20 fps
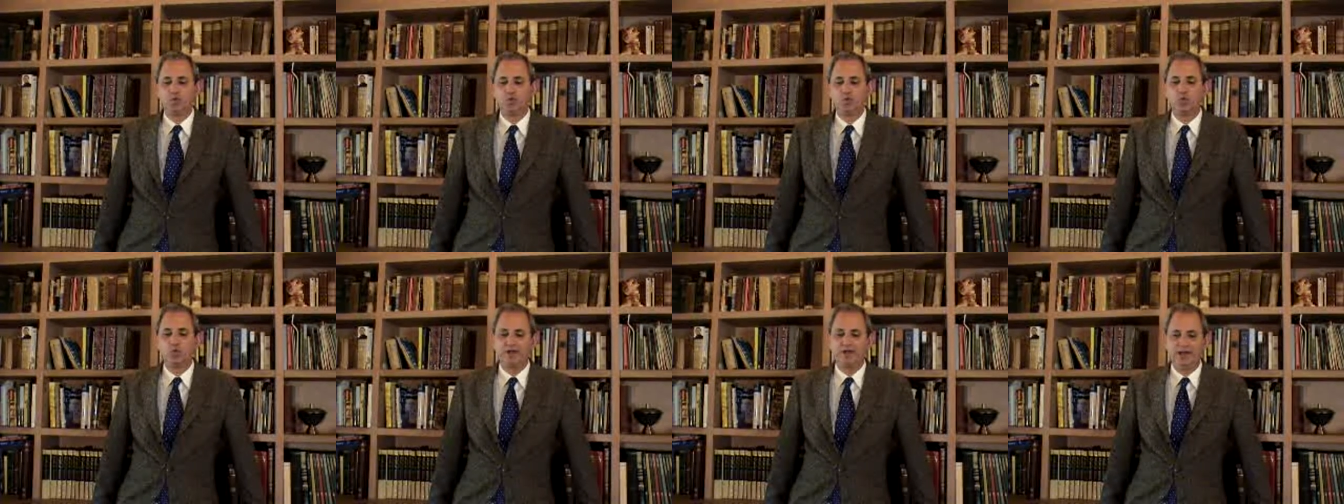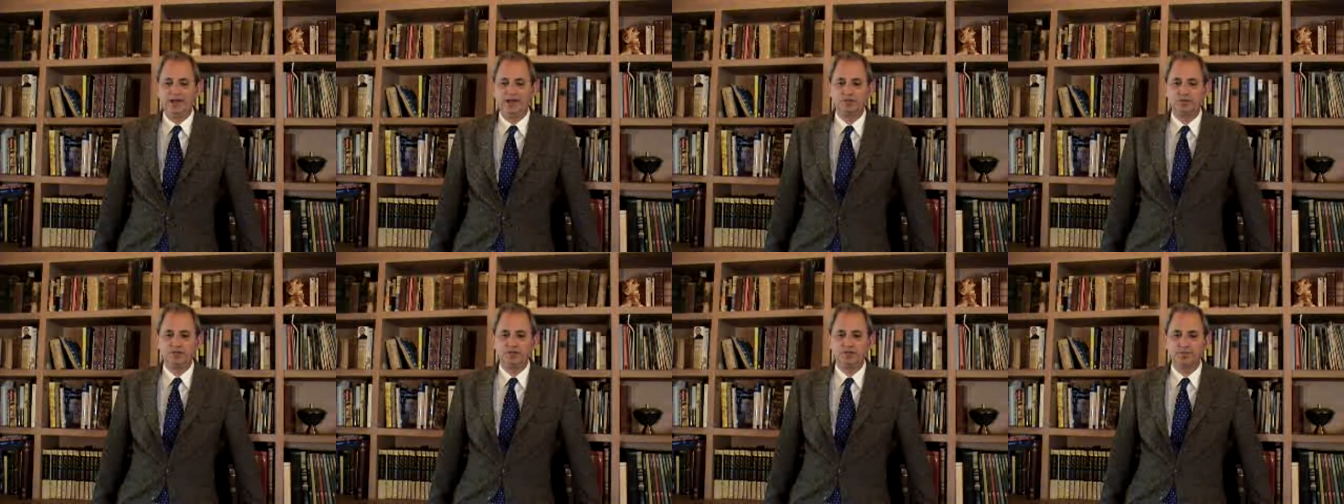What I
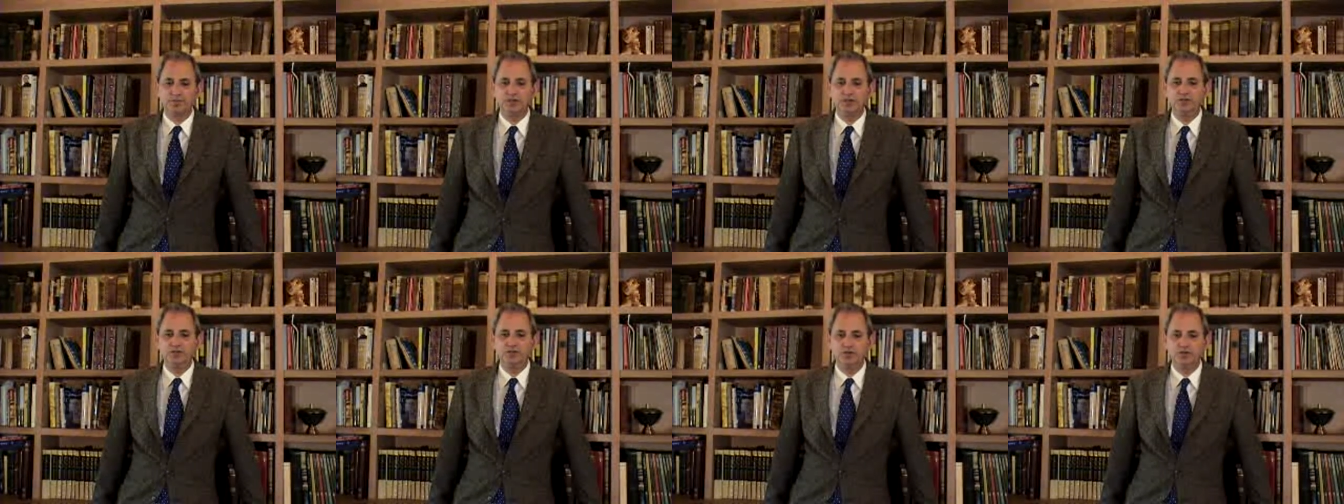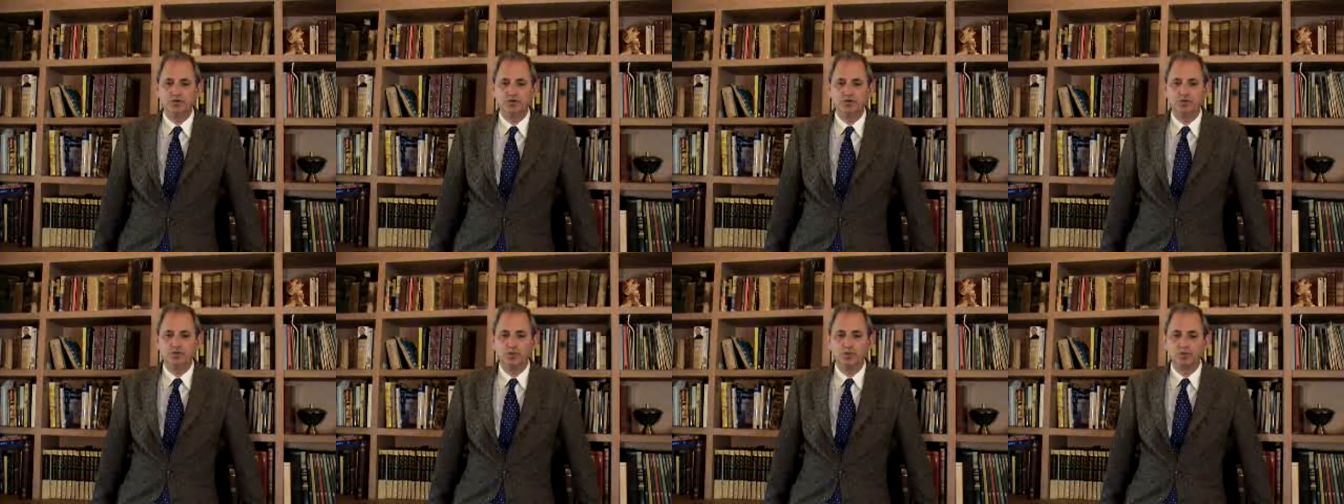will typically
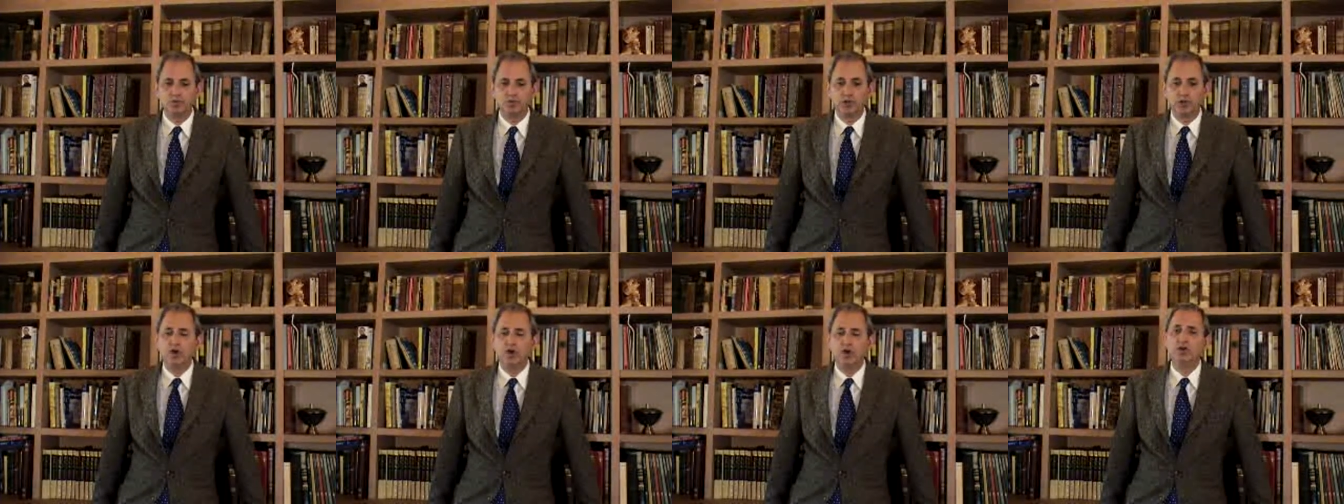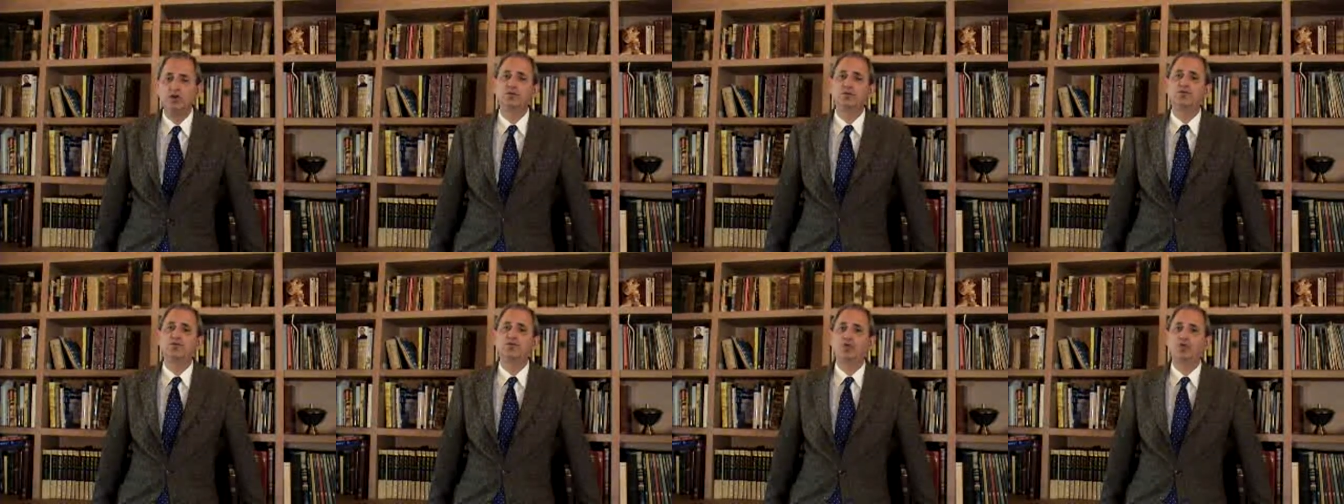do, long
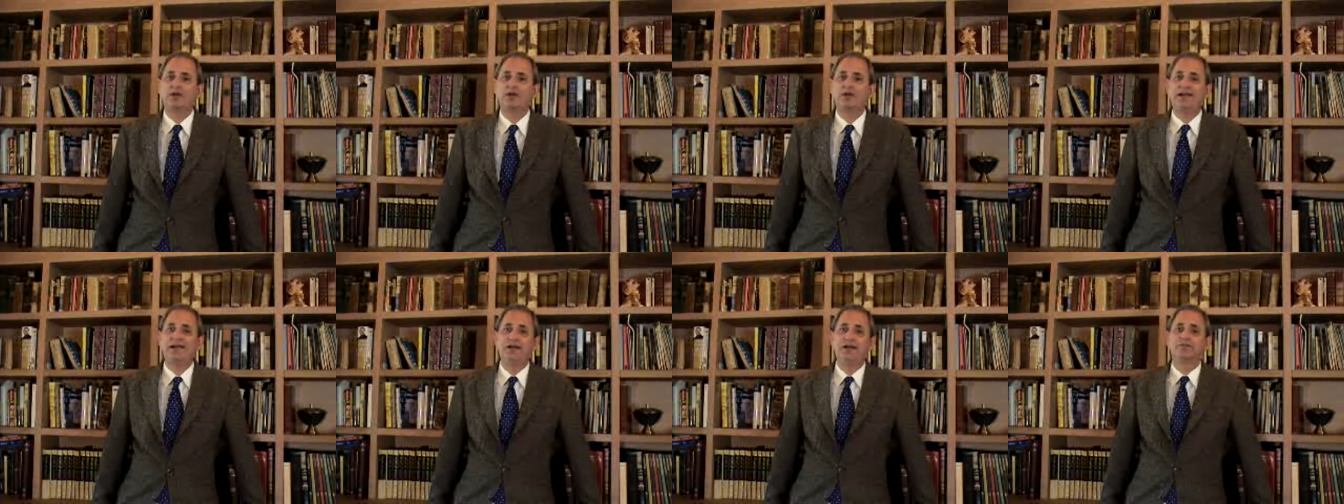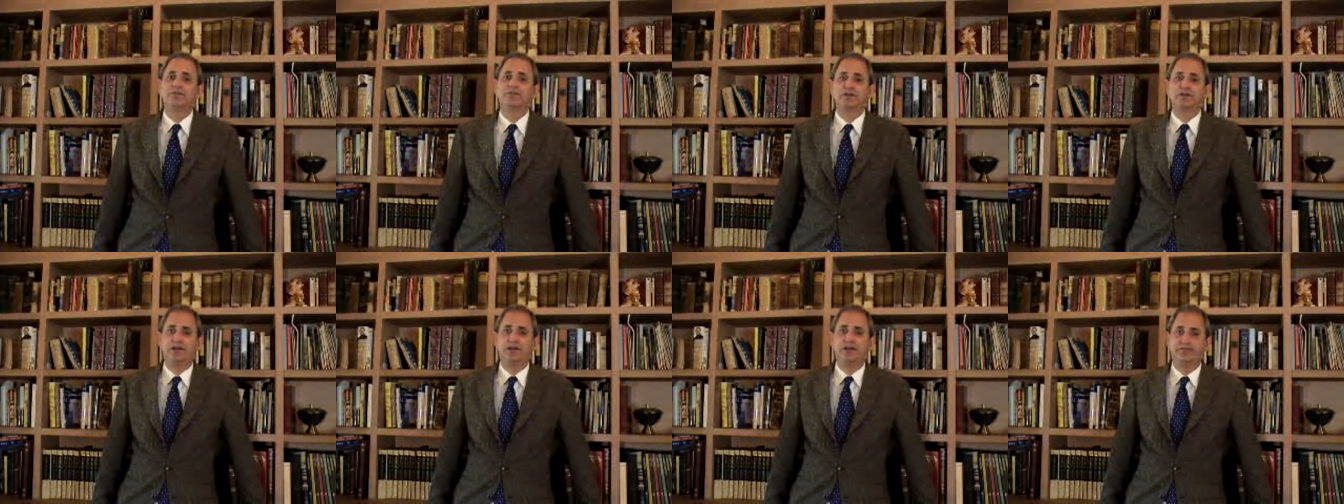before I
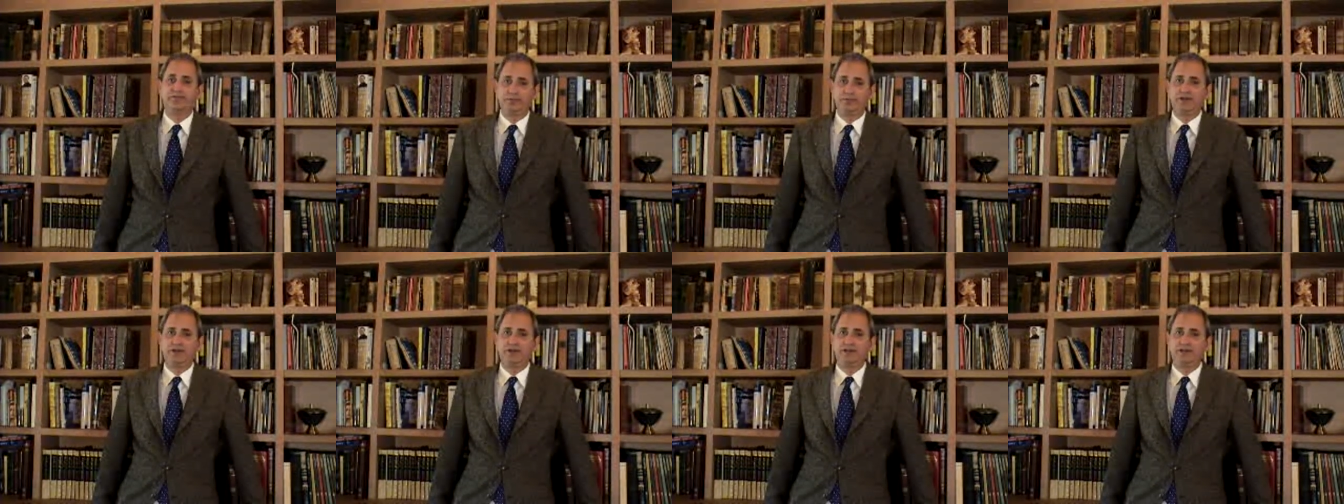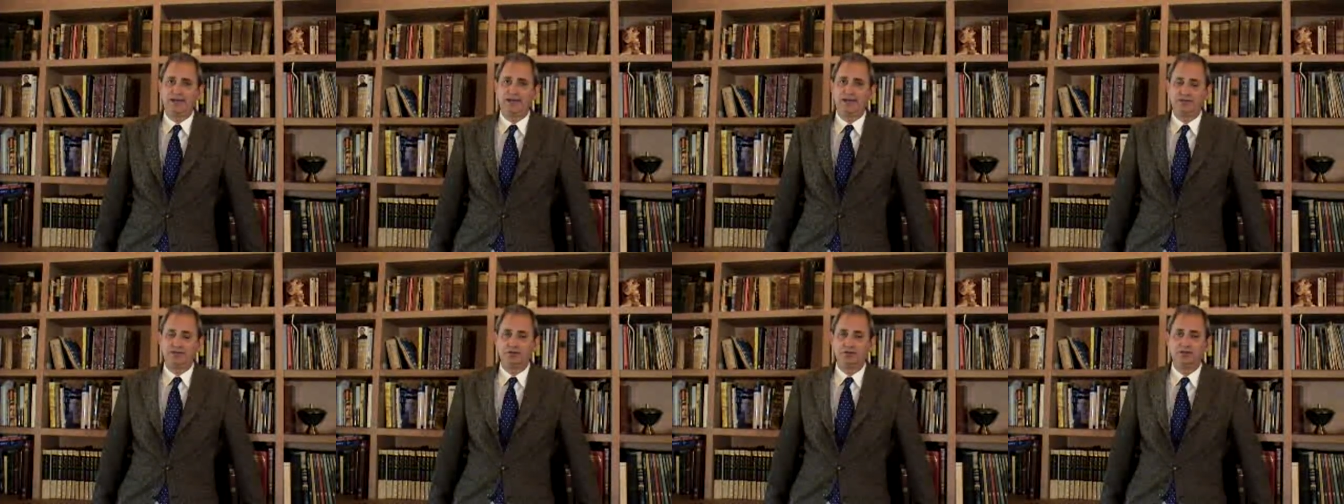ever get everybody
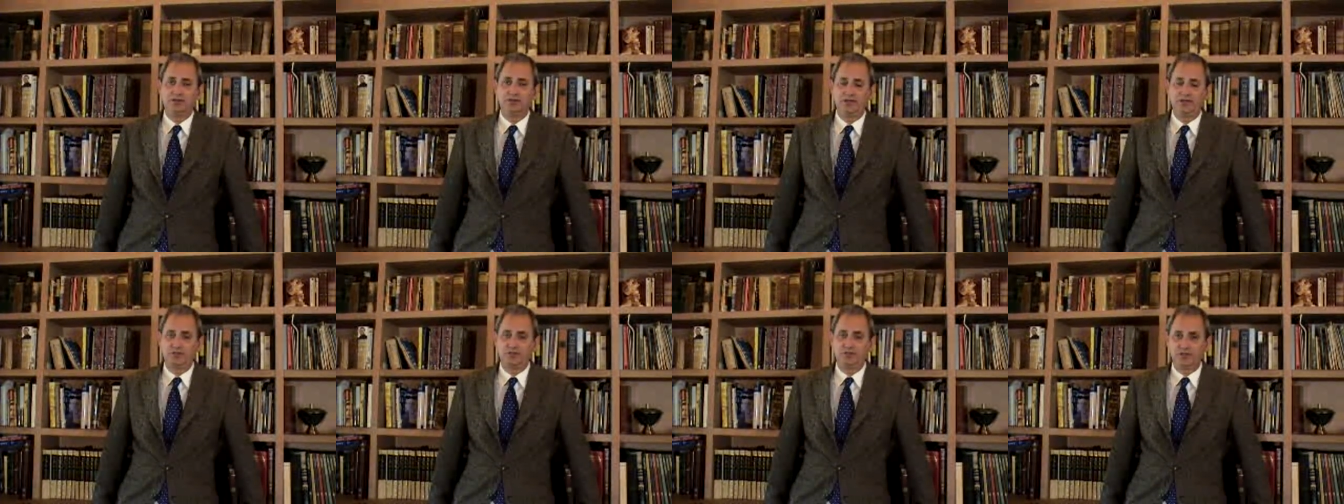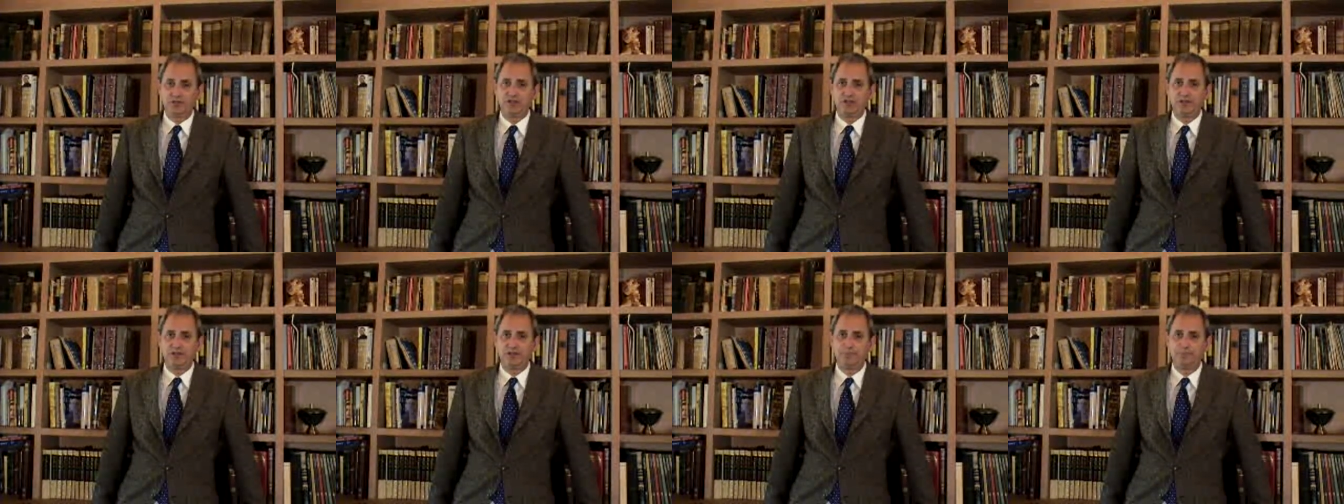together in a
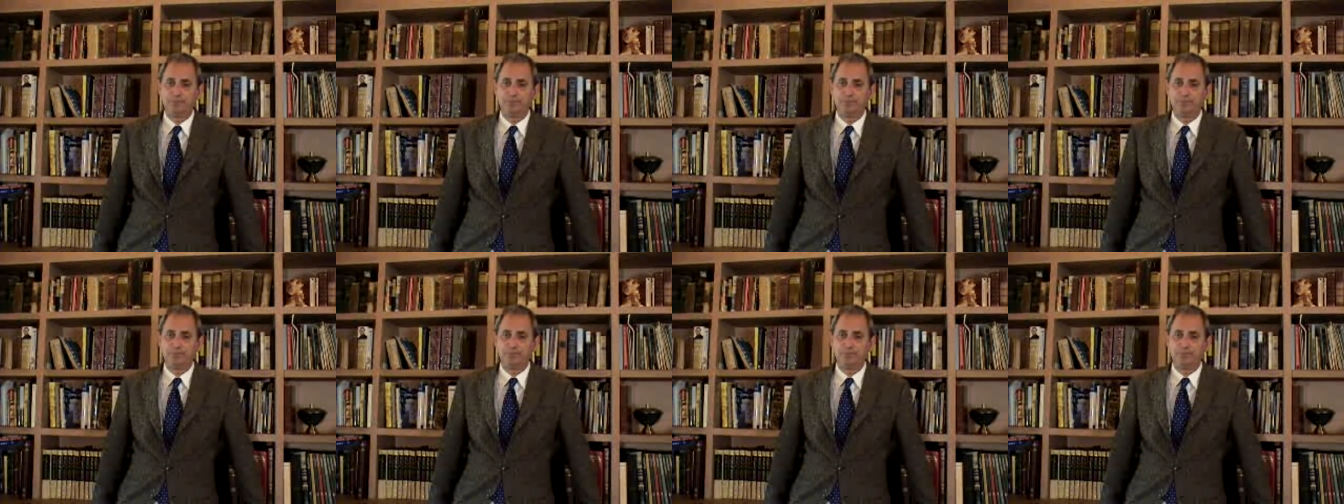session,